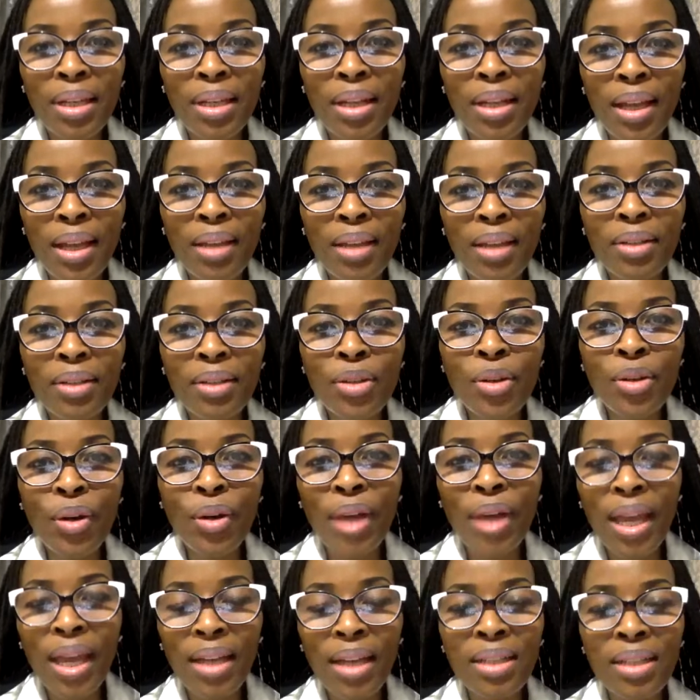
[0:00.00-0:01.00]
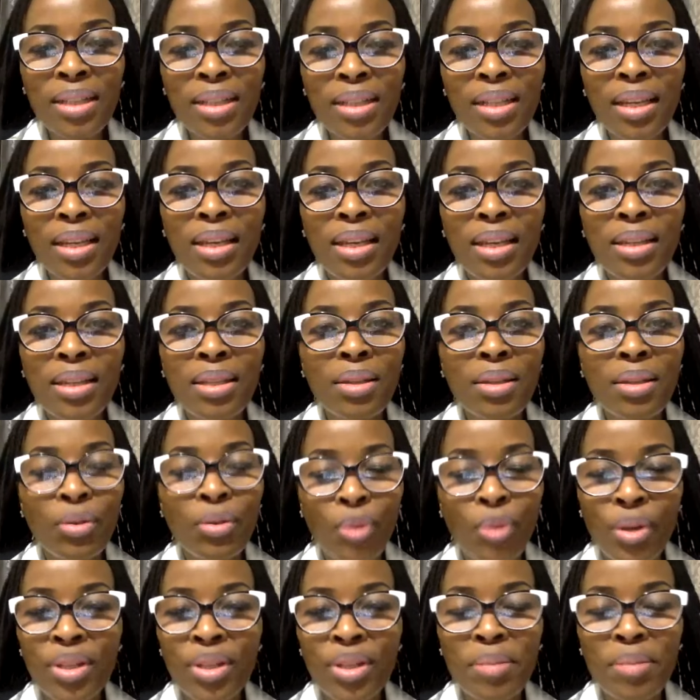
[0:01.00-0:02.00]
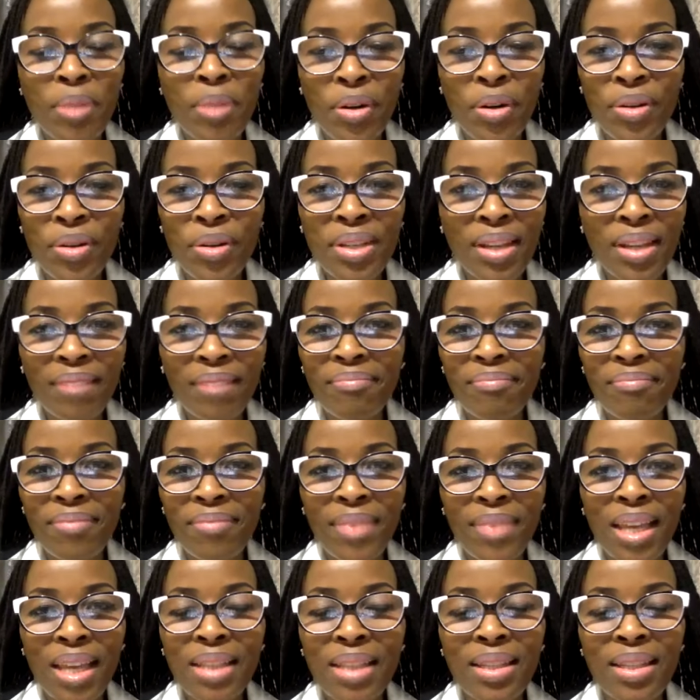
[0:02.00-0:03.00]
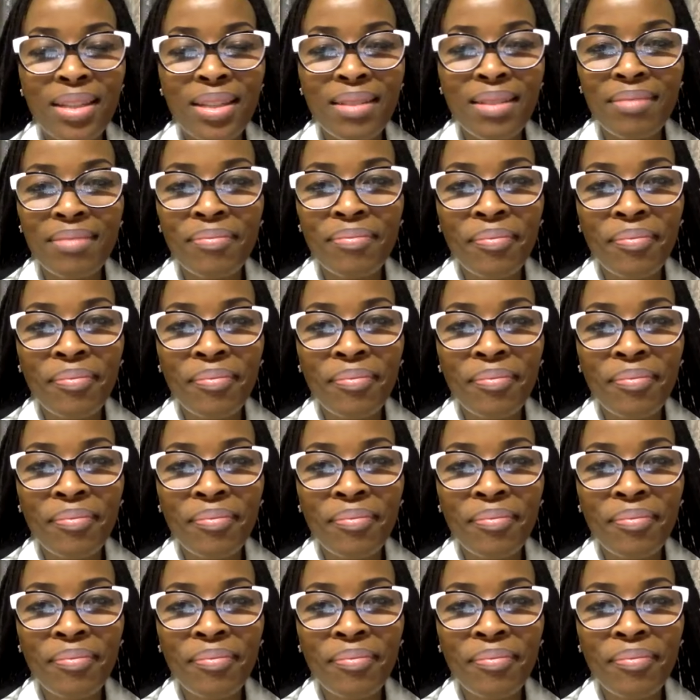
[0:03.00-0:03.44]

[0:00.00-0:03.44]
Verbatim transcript: uh, you know handles is Roxy Marosa. That's it.